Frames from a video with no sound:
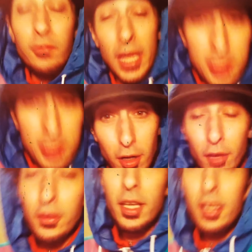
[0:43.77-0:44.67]

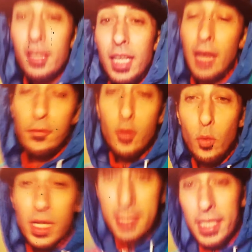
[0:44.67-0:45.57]
face-off. And if you
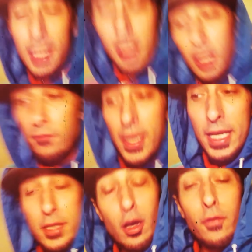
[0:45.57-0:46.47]
want to see a good
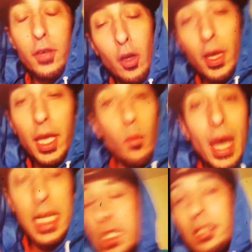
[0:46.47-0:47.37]
face-off, go ahead and
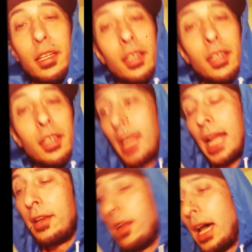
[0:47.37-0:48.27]
watch it.
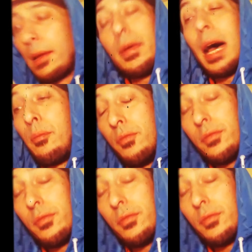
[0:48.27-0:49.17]
And I
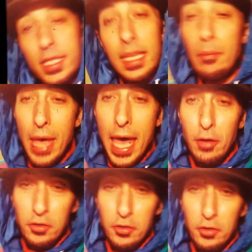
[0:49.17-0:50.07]
guarantee that
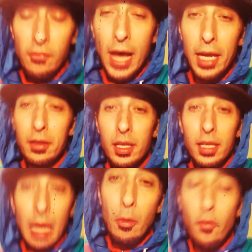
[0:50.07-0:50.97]
battle's going to be fire.
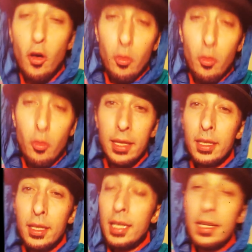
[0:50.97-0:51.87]
They both going to bring it.
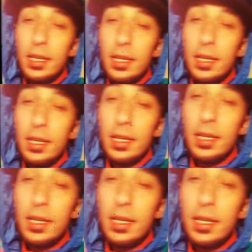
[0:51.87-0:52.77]
Neither dude's going to
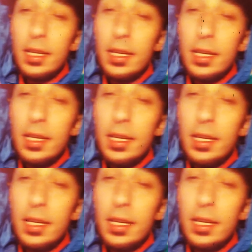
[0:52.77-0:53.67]
choke. You're not going to see a
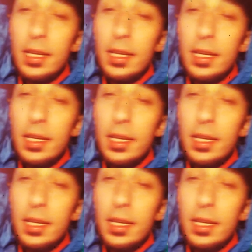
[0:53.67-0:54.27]
bunch of stumbles and